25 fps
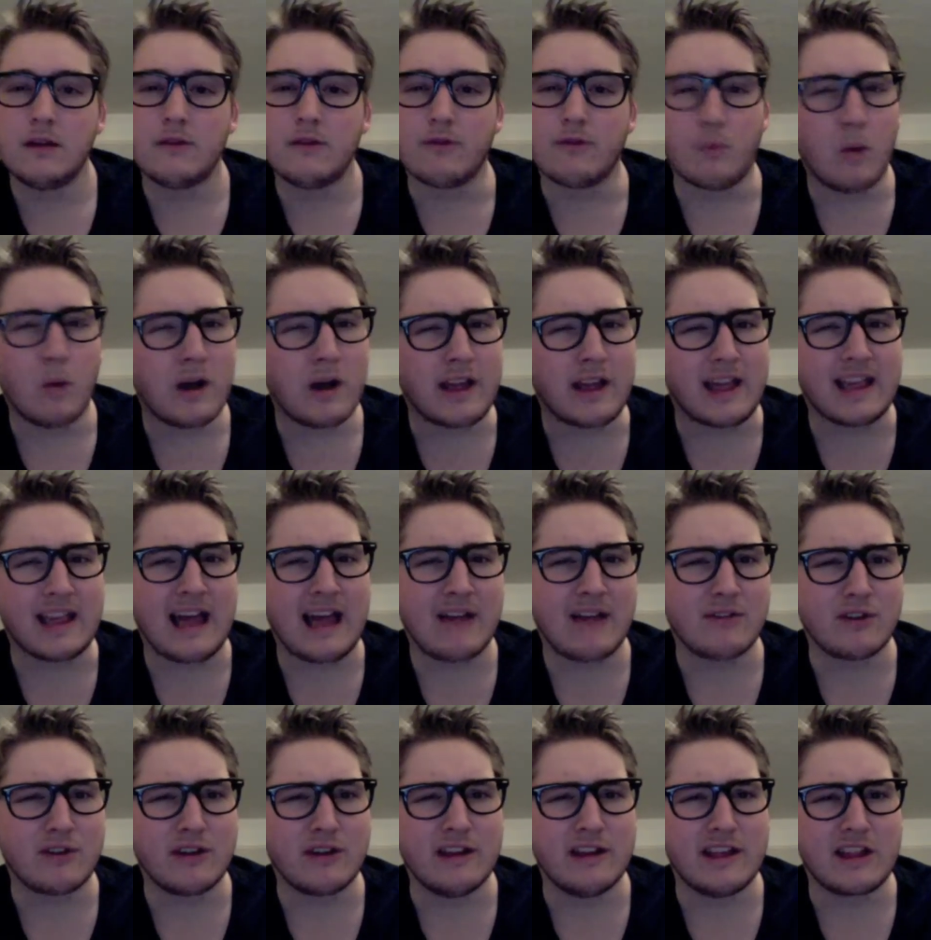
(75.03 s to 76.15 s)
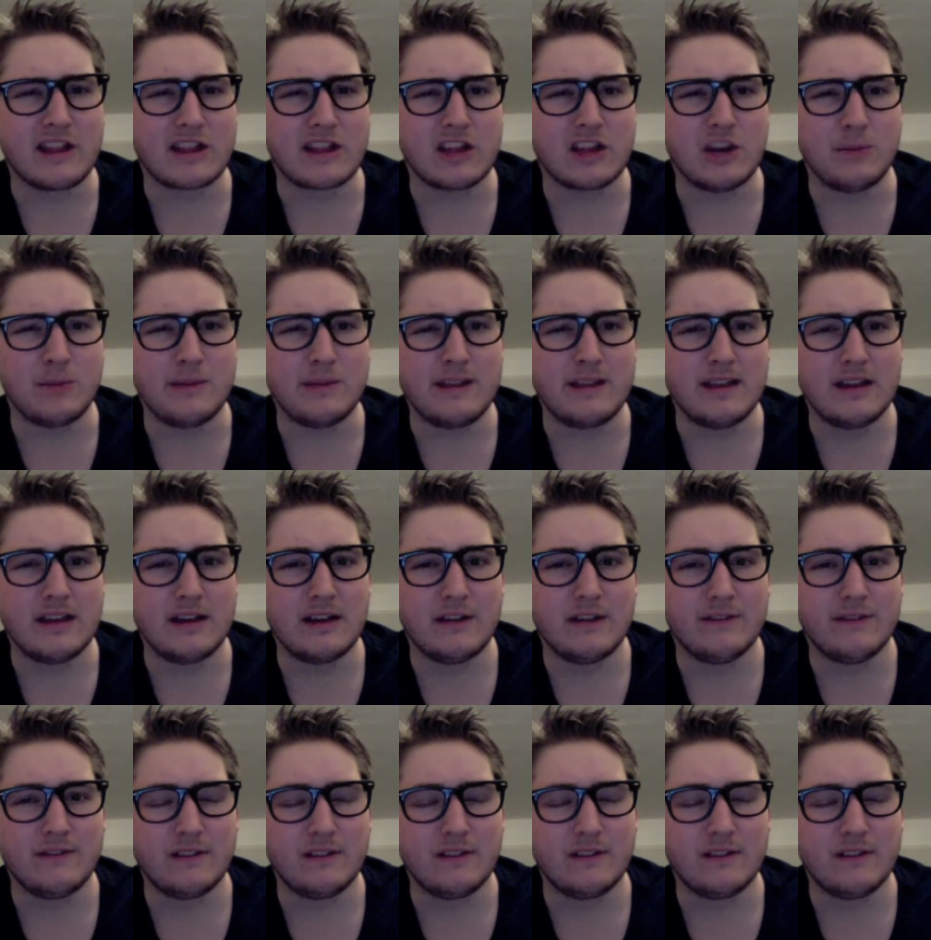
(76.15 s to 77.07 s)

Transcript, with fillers: From what I can gather, it's going to be uh,